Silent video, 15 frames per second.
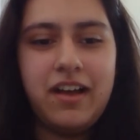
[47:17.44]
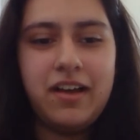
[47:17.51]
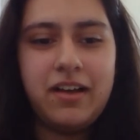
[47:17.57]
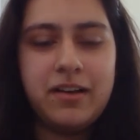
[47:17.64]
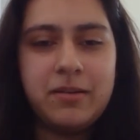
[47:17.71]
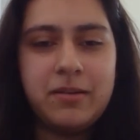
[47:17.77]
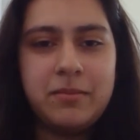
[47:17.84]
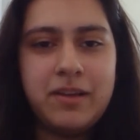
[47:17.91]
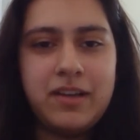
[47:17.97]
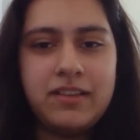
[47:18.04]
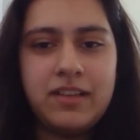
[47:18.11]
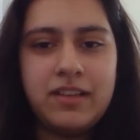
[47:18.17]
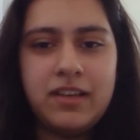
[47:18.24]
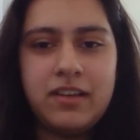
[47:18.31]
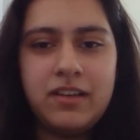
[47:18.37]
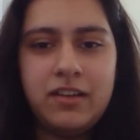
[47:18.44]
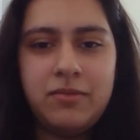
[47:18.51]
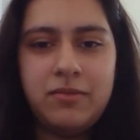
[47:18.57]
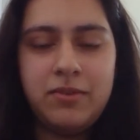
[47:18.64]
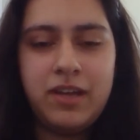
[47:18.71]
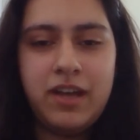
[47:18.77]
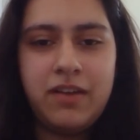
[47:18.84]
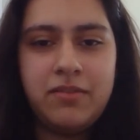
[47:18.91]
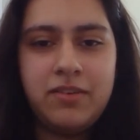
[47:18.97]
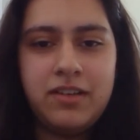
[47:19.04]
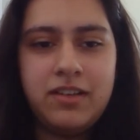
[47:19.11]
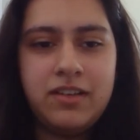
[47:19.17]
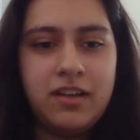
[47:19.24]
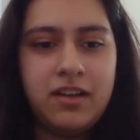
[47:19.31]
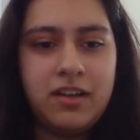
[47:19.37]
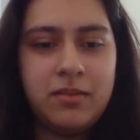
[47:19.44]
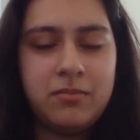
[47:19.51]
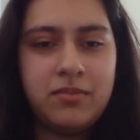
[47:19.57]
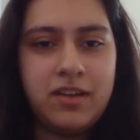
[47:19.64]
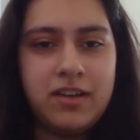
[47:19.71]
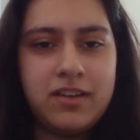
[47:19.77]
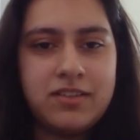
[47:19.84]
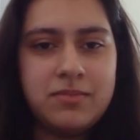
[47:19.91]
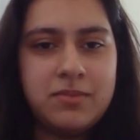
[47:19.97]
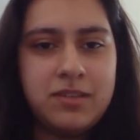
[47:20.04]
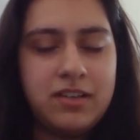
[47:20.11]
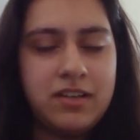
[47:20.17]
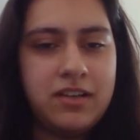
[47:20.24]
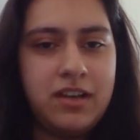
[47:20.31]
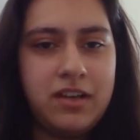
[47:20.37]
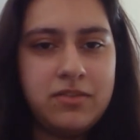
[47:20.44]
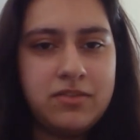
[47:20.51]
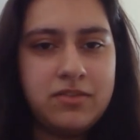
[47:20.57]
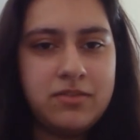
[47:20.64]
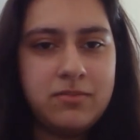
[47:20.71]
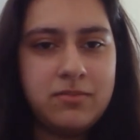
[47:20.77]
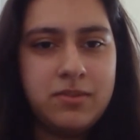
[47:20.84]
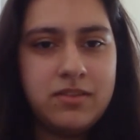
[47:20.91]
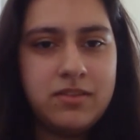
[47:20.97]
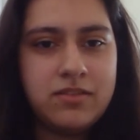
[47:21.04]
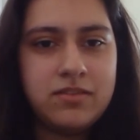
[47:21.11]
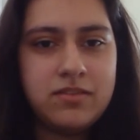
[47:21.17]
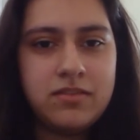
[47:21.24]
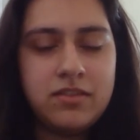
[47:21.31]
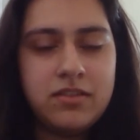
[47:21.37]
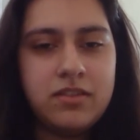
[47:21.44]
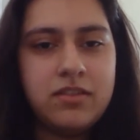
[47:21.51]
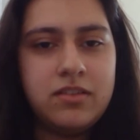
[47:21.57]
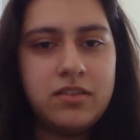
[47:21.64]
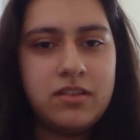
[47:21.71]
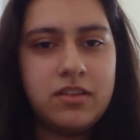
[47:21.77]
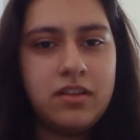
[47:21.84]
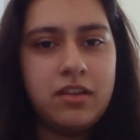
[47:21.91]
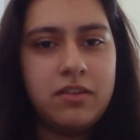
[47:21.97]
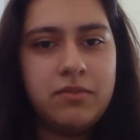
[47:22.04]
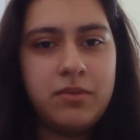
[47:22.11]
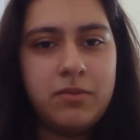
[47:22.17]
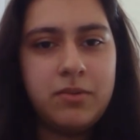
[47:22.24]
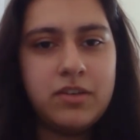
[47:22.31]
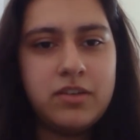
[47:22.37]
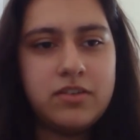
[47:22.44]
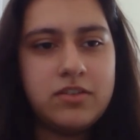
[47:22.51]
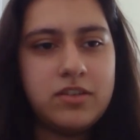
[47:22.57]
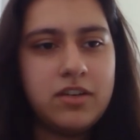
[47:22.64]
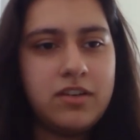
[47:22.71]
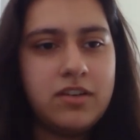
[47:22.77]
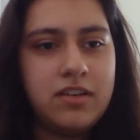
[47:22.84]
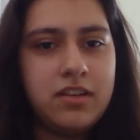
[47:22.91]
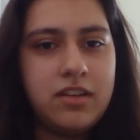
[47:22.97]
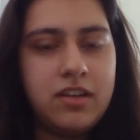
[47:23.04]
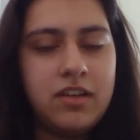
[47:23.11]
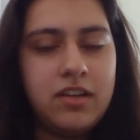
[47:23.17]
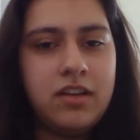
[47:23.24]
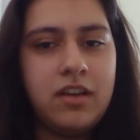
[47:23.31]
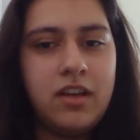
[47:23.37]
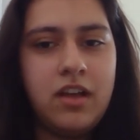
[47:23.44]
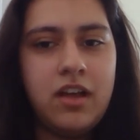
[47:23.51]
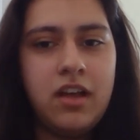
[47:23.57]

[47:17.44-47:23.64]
Um, and then if we have any um, last minute announcements, Dylan, if you wanted to share anything,